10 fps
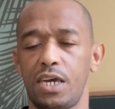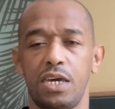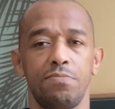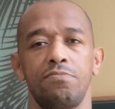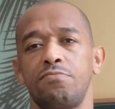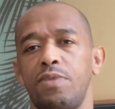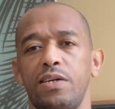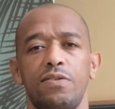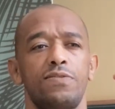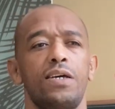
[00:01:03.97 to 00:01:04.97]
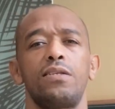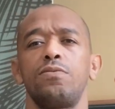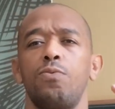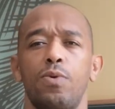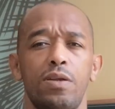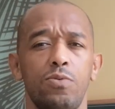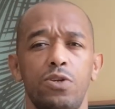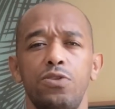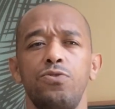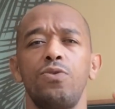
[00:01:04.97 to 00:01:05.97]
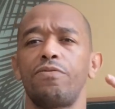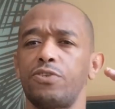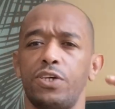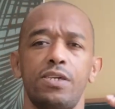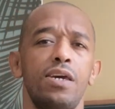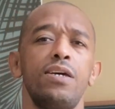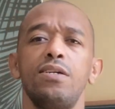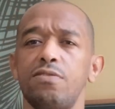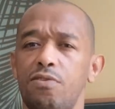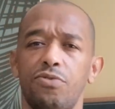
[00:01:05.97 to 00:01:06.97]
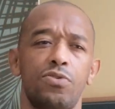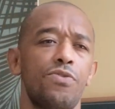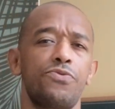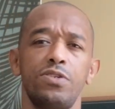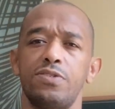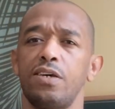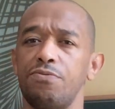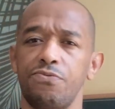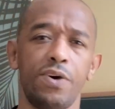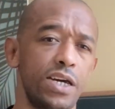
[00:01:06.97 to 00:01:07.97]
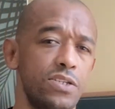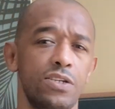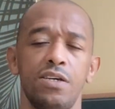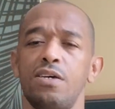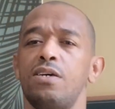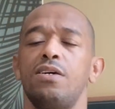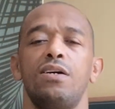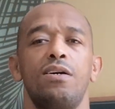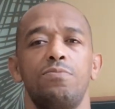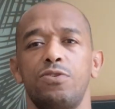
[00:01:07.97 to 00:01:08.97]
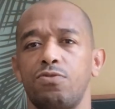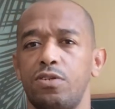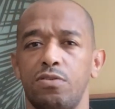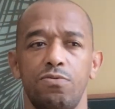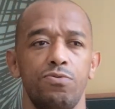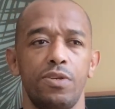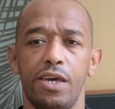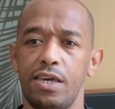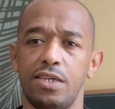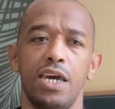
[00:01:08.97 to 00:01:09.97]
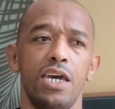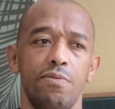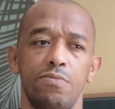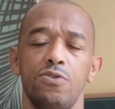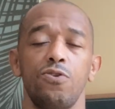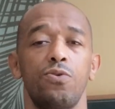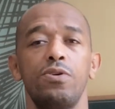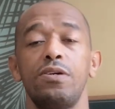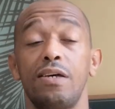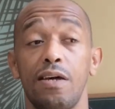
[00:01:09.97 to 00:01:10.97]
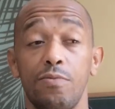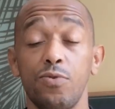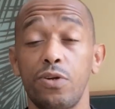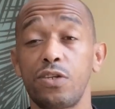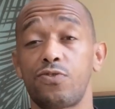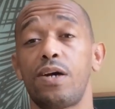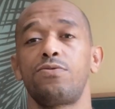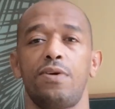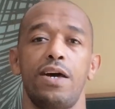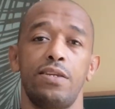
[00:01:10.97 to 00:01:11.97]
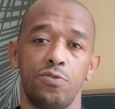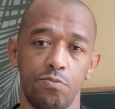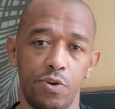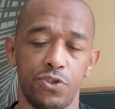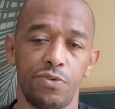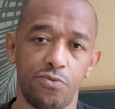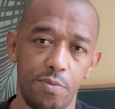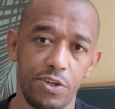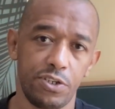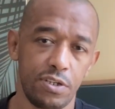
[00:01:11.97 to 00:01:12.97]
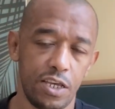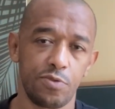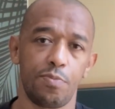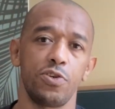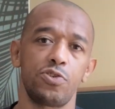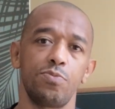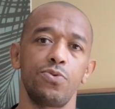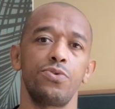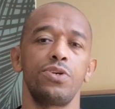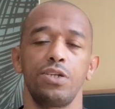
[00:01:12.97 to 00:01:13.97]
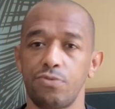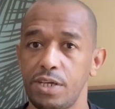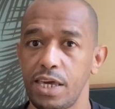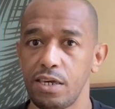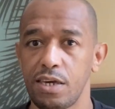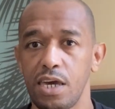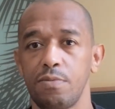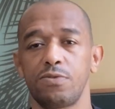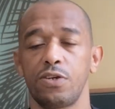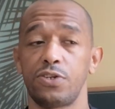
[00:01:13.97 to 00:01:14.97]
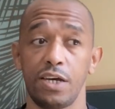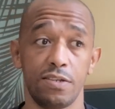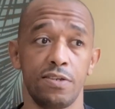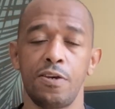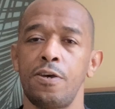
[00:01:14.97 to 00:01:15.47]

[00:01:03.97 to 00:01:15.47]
game, like exactly what I want to do after shake hands, after the referee say fight. I'm just gonna do the A game. So I'm gonna try to add as much information as possible into the A game, such as